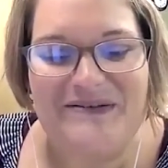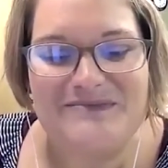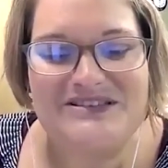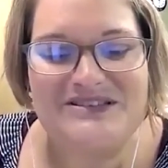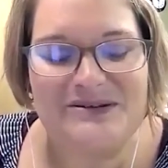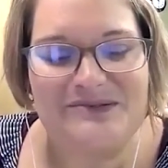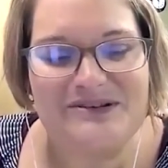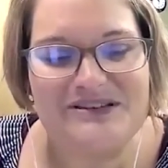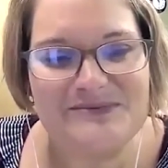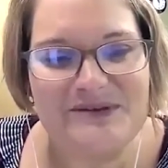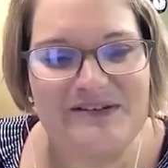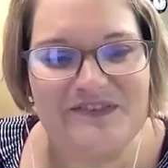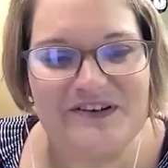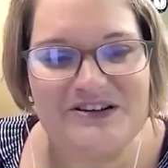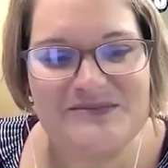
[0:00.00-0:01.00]
So I went to
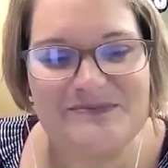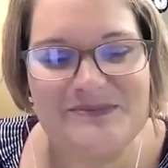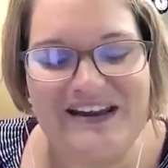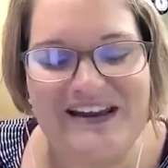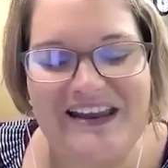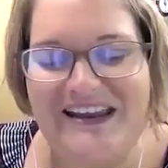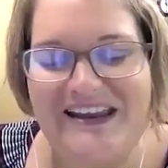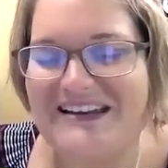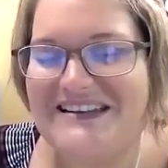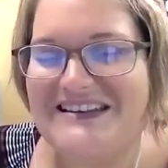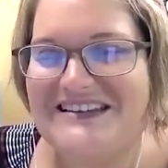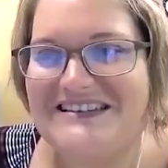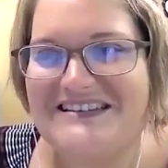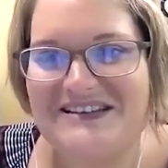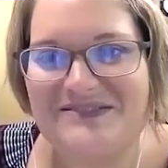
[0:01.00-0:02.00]
my first meeting,
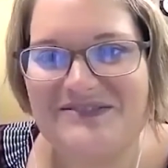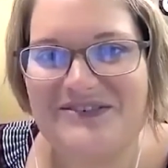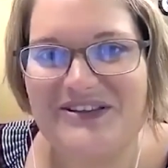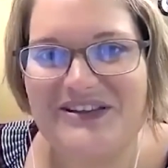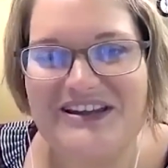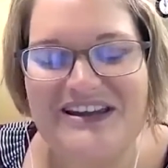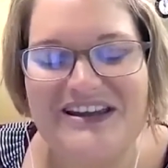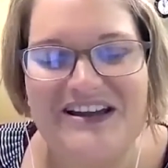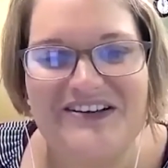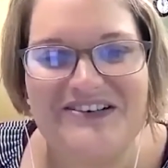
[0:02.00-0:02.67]
didn't really